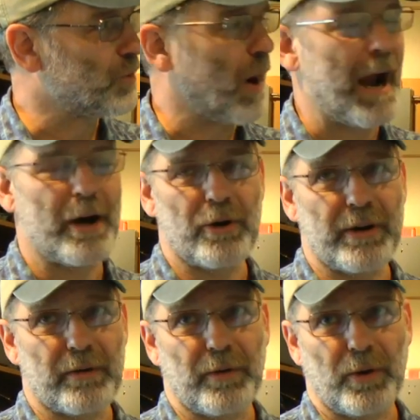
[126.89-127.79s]
drier
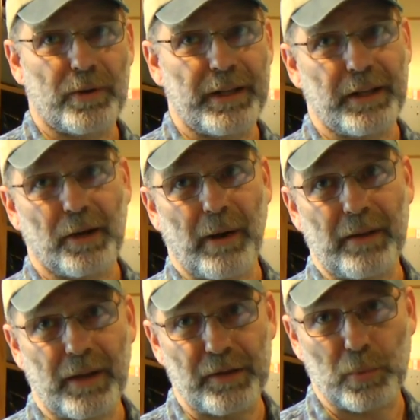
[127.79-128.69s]
interval in the
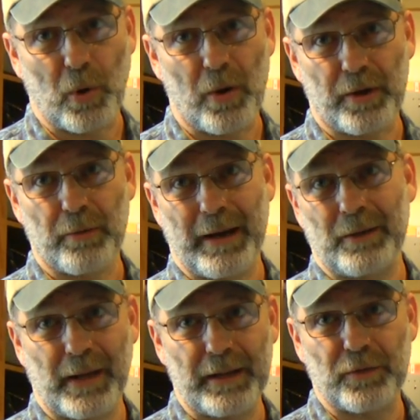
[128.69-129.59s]
Great Lakes where all the
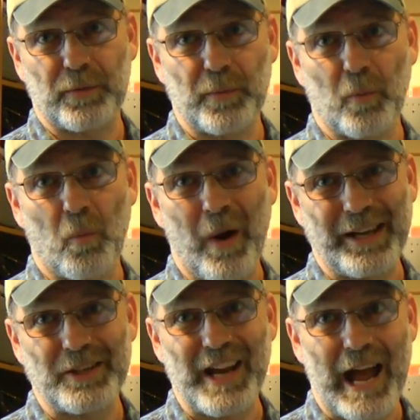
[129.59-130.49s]
Great Lakes
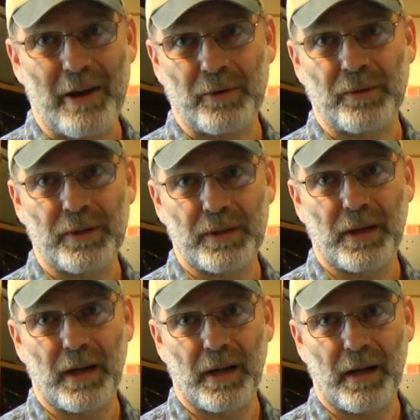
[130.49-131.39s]
went down
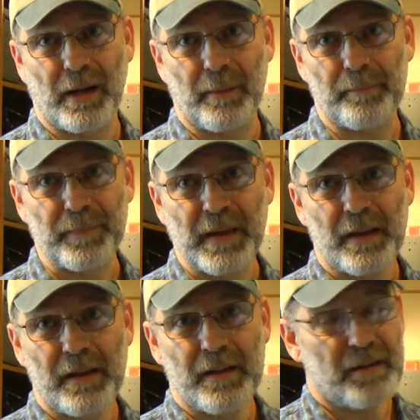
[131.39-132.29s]
um,
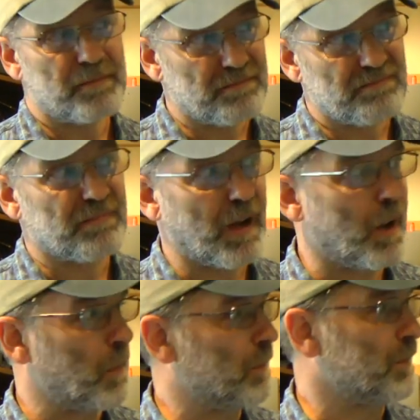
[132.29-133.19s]

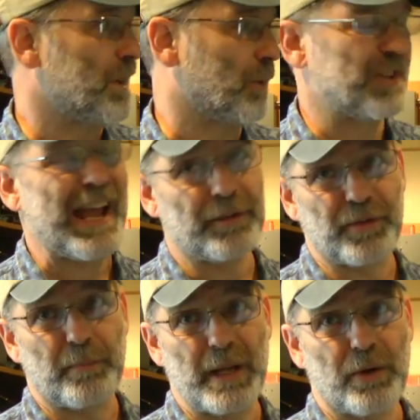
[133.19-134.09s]
you know,
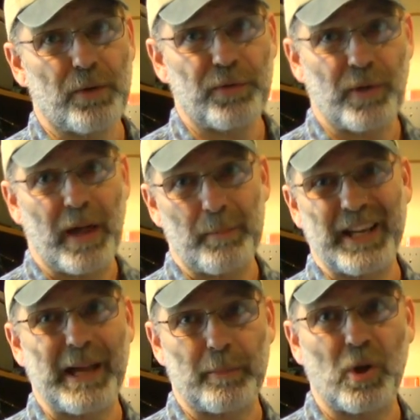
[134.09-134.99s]
tens of meters and
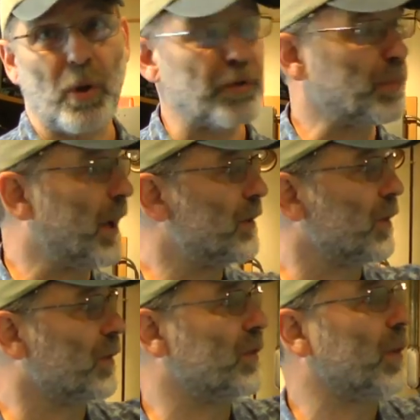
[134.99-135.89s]
became closed basins.